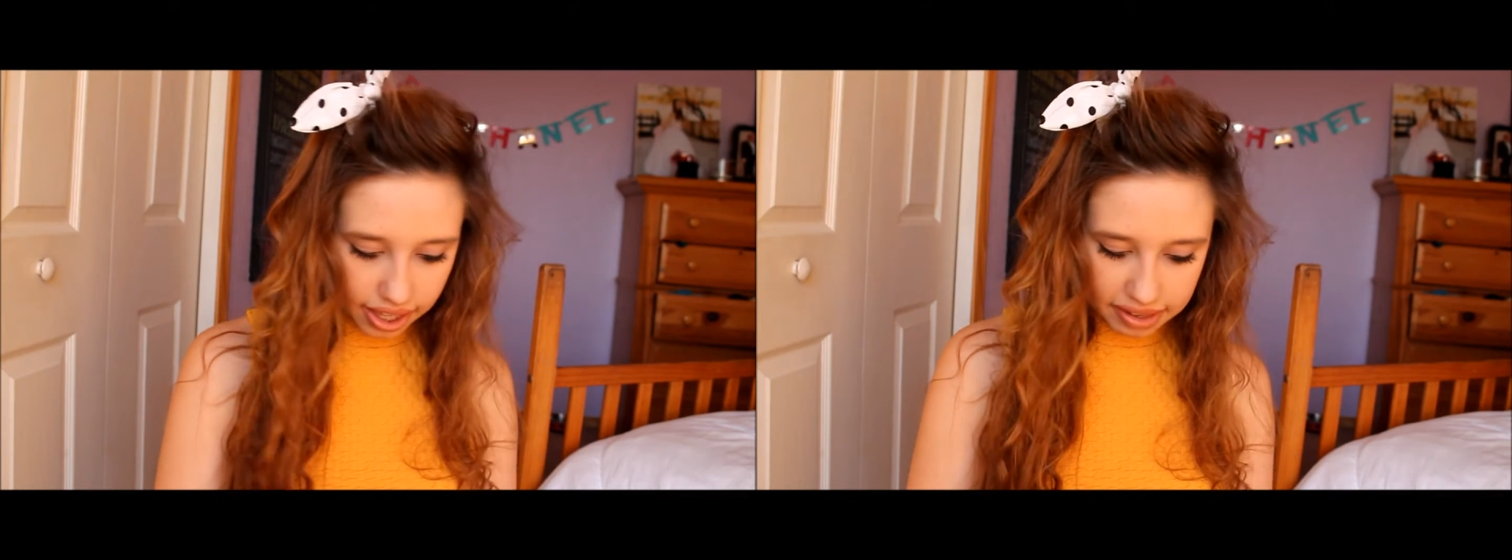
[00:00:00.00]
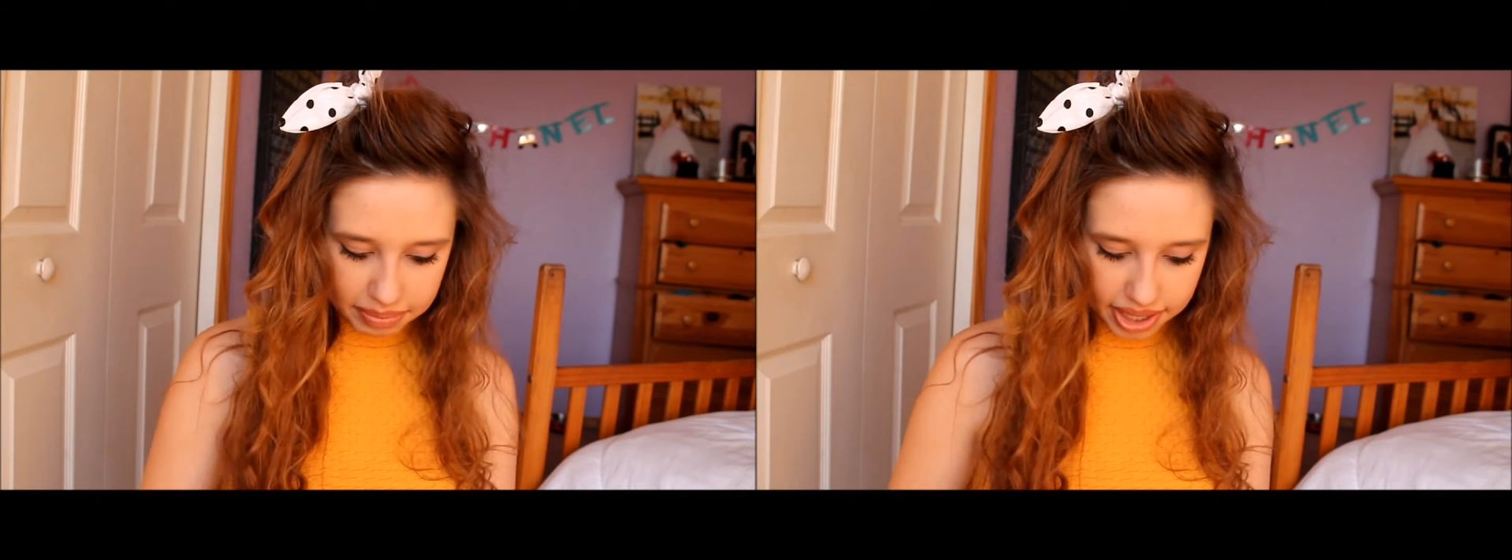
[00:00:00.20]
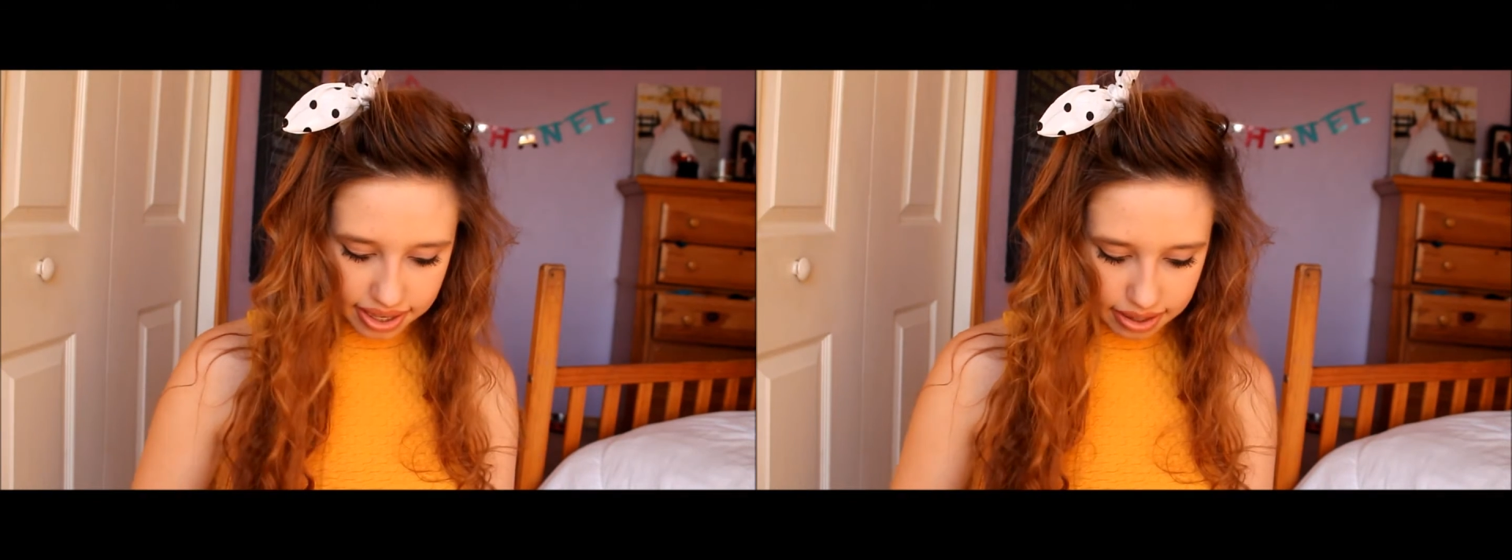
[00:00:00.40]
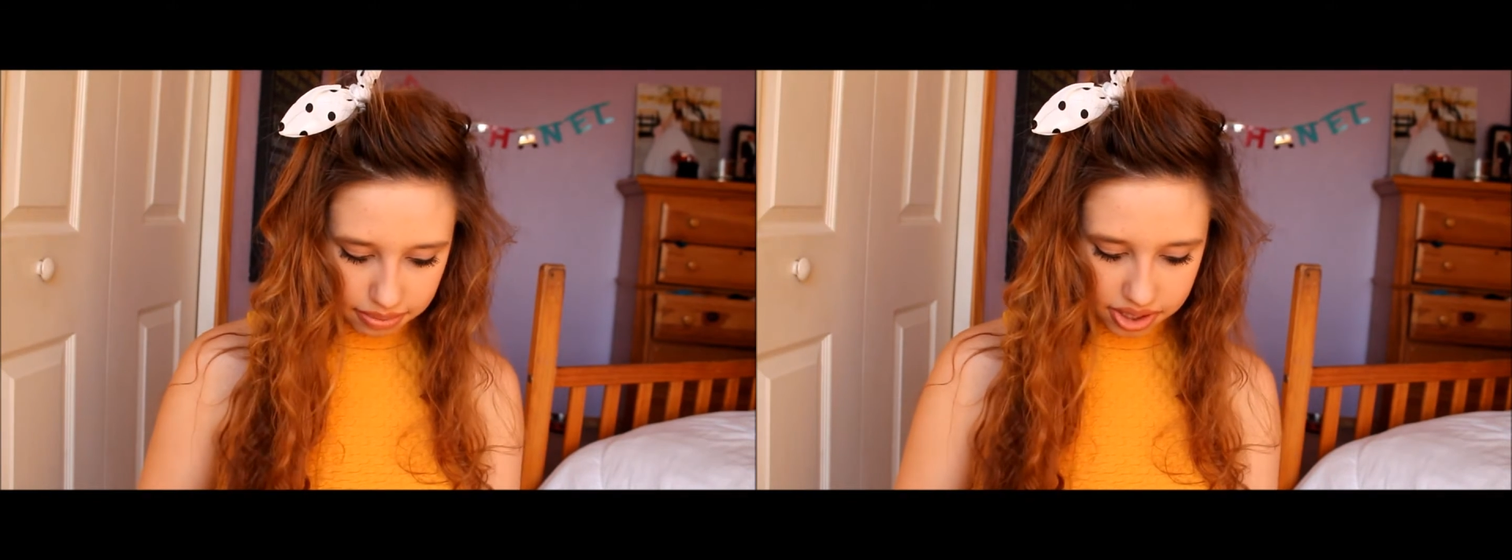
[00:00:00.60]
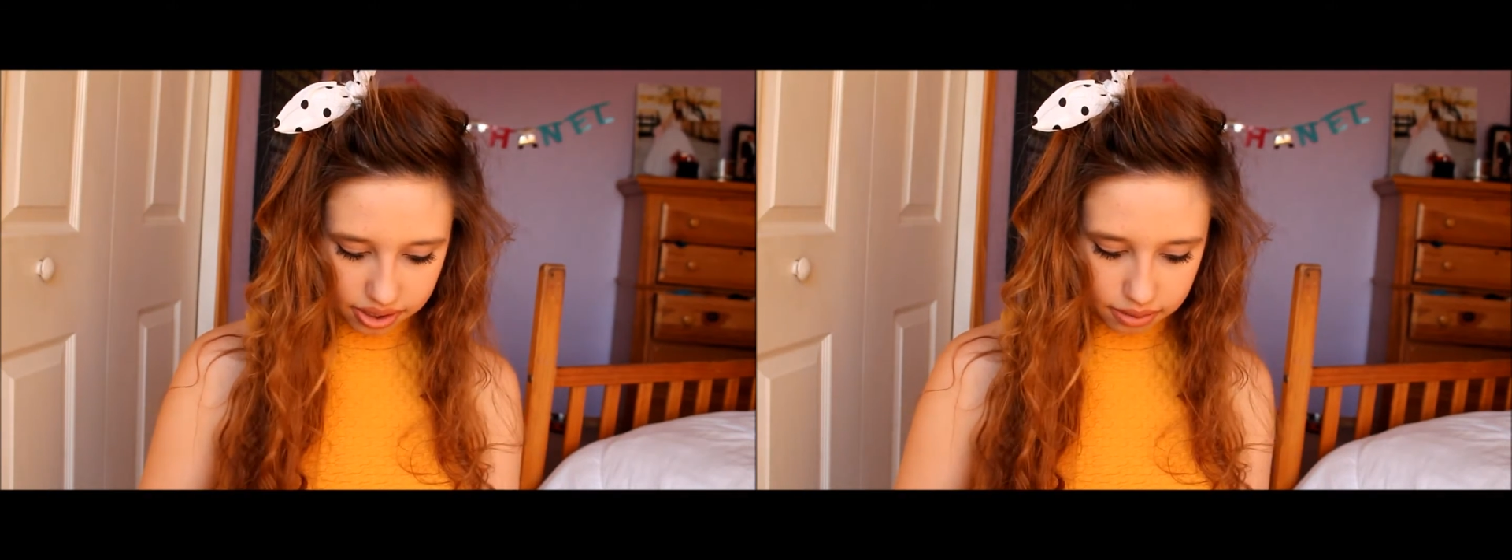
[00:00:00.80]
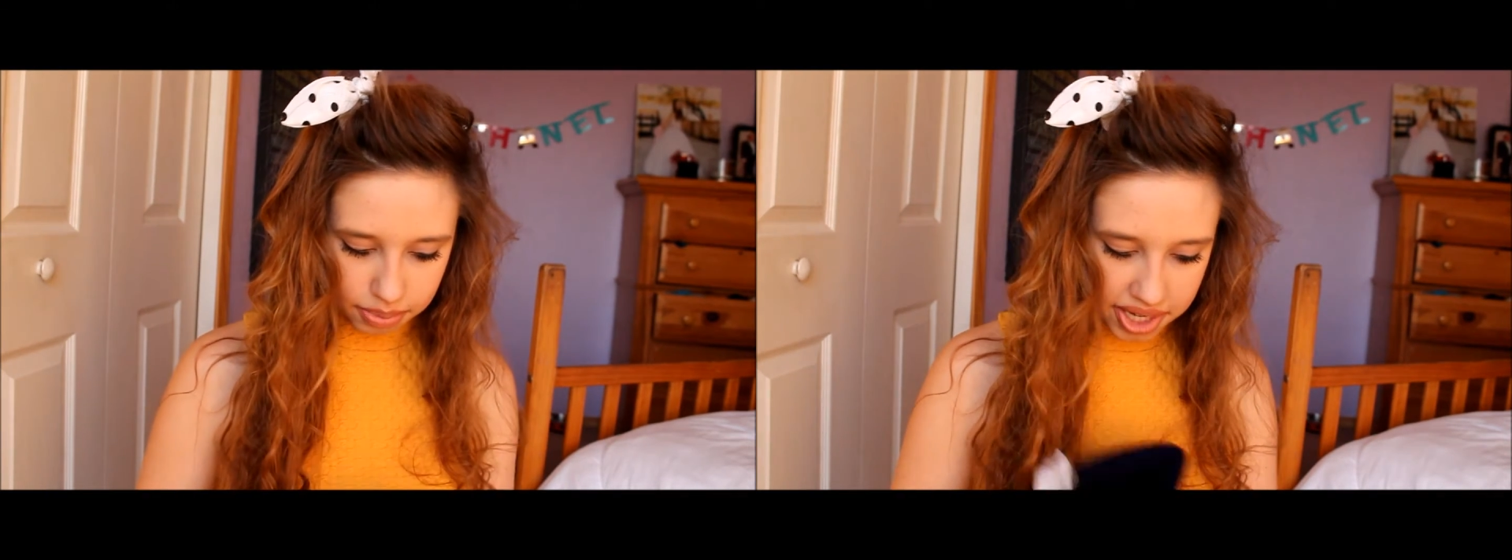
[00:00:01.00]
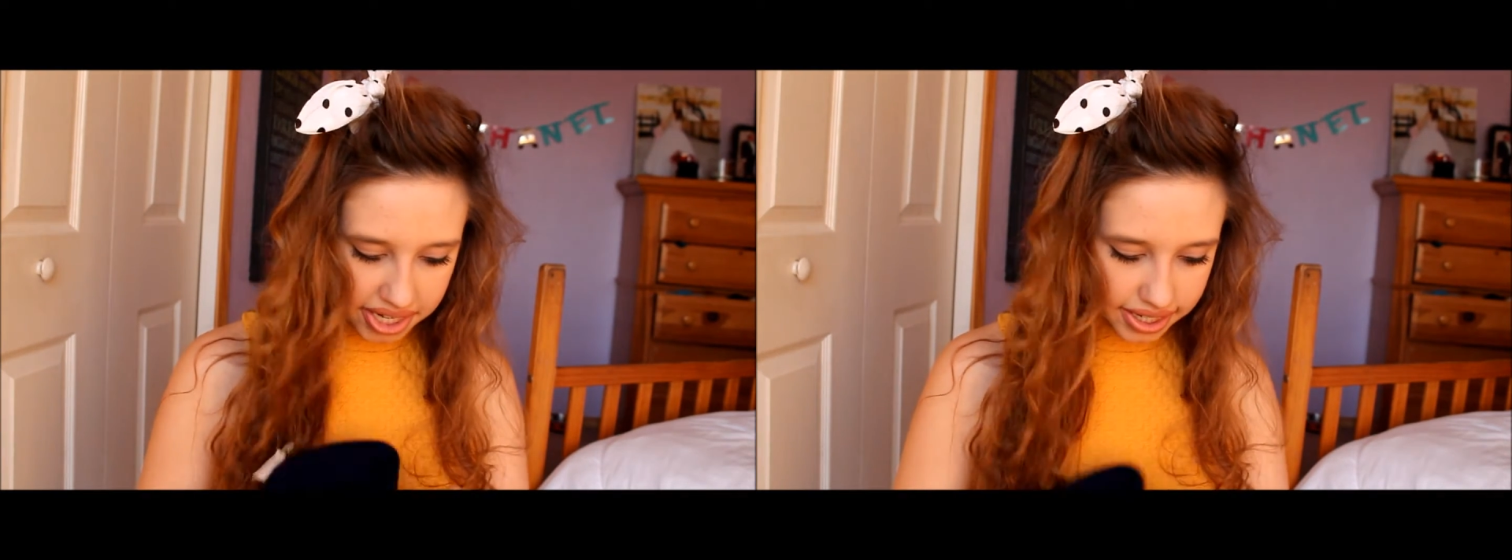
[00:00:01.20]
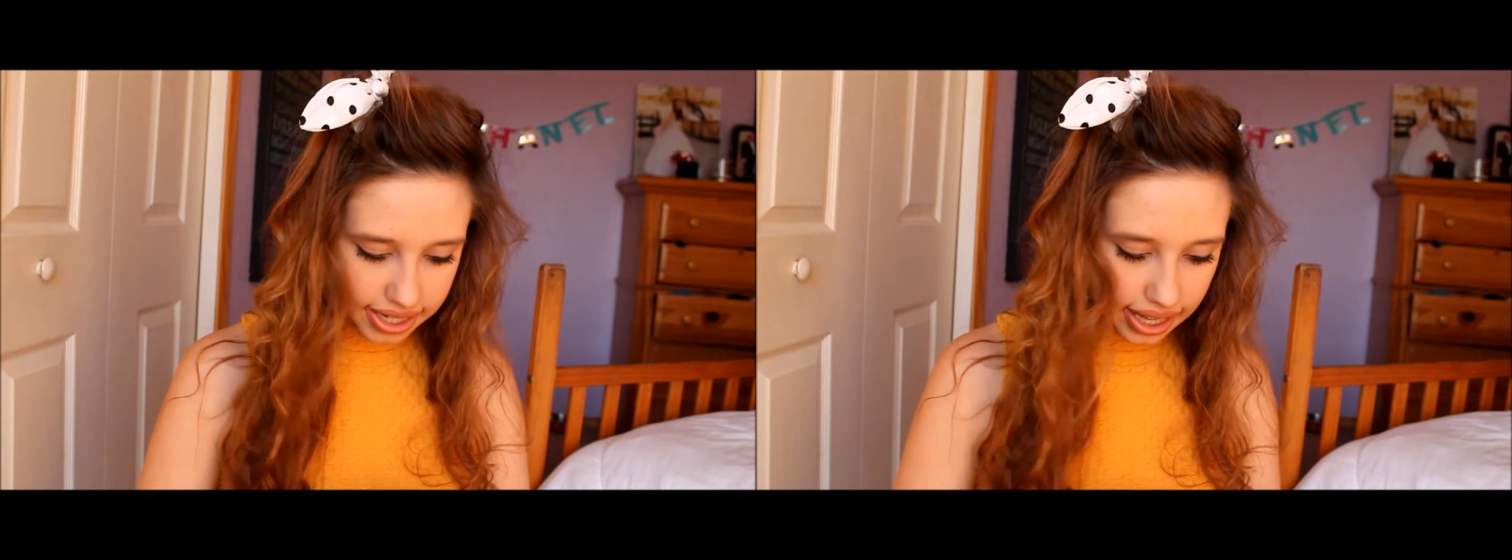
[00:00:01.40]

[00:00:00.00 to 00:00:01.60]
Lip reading: gave me, and I'm just gonna put it